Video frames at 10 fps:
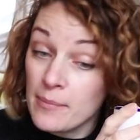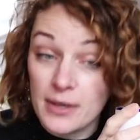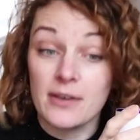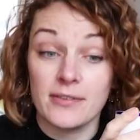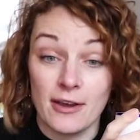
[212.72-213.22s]

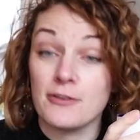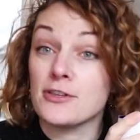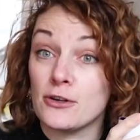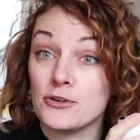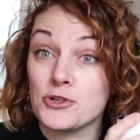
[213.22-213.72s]
because there
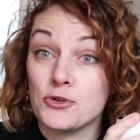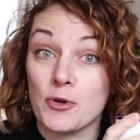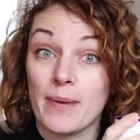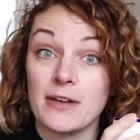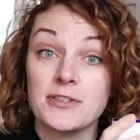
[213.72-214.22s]
is a lot to
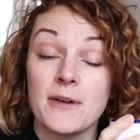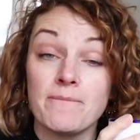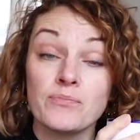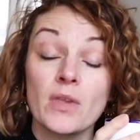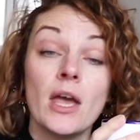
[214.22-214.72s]
talk about.
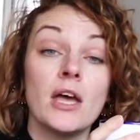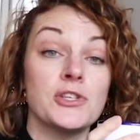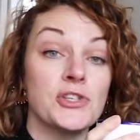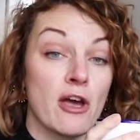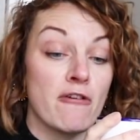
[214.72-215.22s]

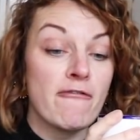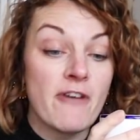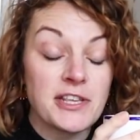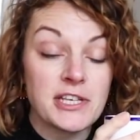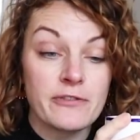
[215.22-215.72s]
So
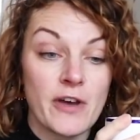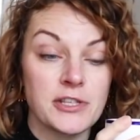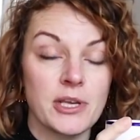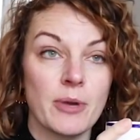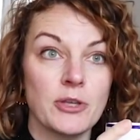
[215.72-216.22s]
first things
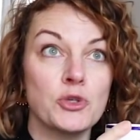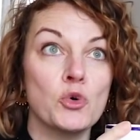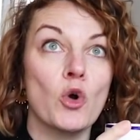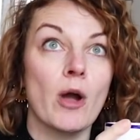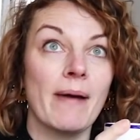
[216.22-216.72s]
first, I'm going to
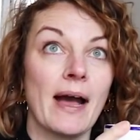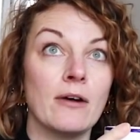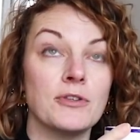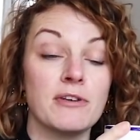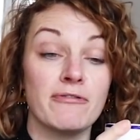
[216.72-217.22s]
talk
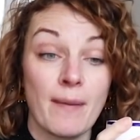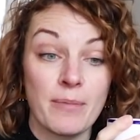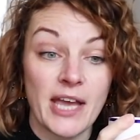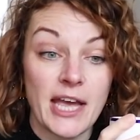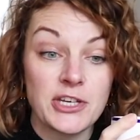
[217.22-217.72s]
about
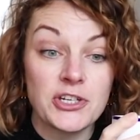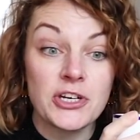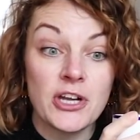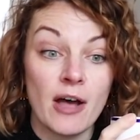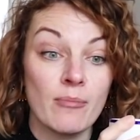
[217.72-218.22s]

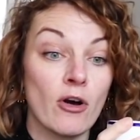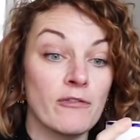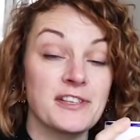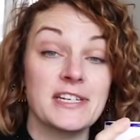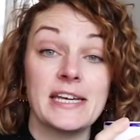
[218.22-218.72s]
fabrication.
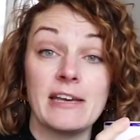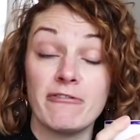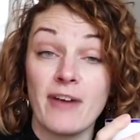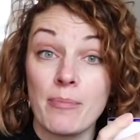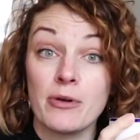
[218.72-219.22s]
Obviously
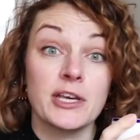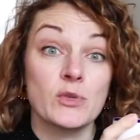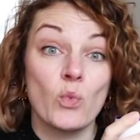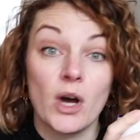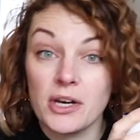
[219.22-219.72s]
fabric
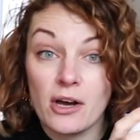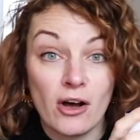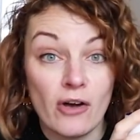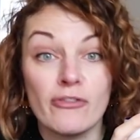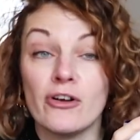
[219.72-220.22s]
is one
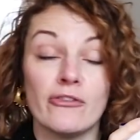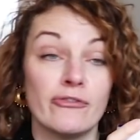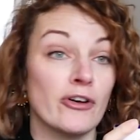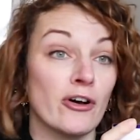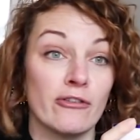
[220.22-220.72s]
half
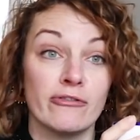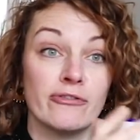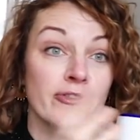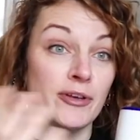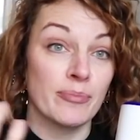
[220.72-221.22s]

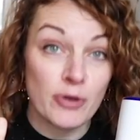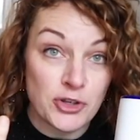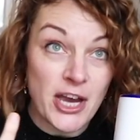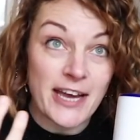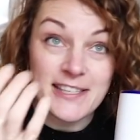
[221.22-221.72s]
of the
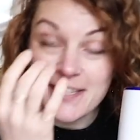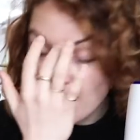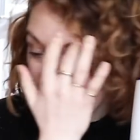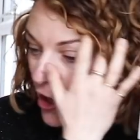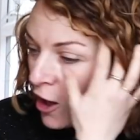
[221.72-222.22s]
project.
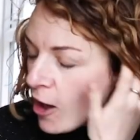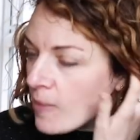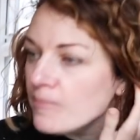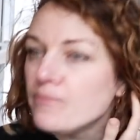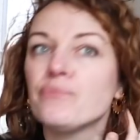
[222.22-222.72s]

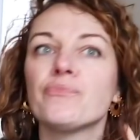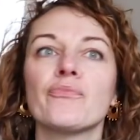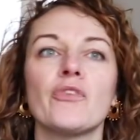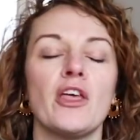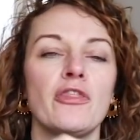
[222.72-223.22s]

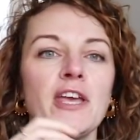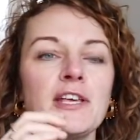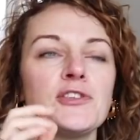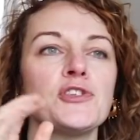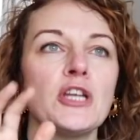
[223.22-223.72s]

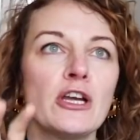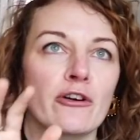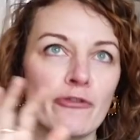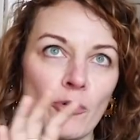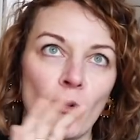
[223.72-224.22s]
Things to
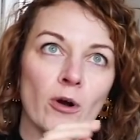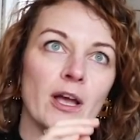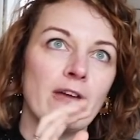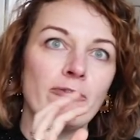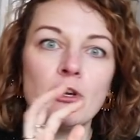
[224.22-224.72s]
look for
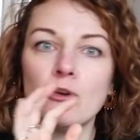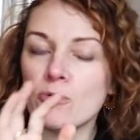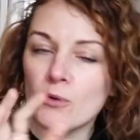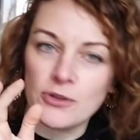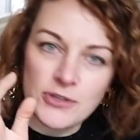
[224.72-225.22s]
if
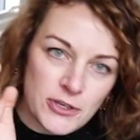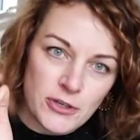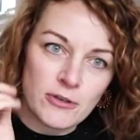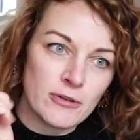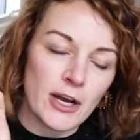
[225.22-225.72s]
you want
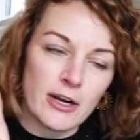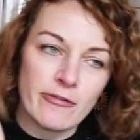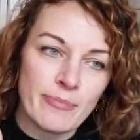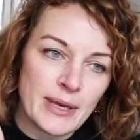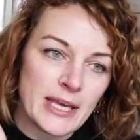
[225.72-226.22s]
to kind
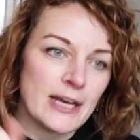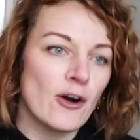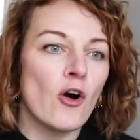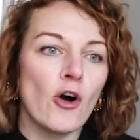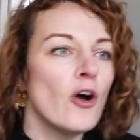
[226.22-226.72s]
of be
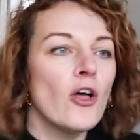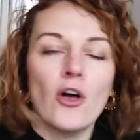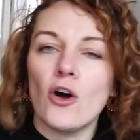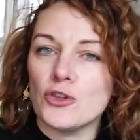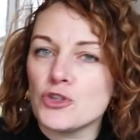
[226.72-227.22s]

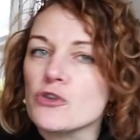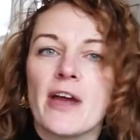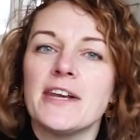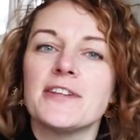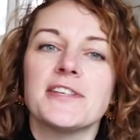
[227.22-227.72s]
and
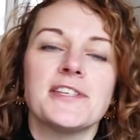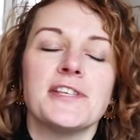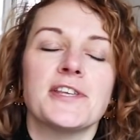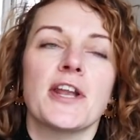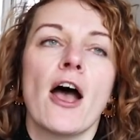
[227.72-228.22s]
trend the
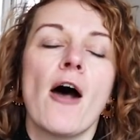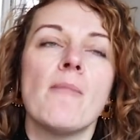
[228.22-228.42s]
season.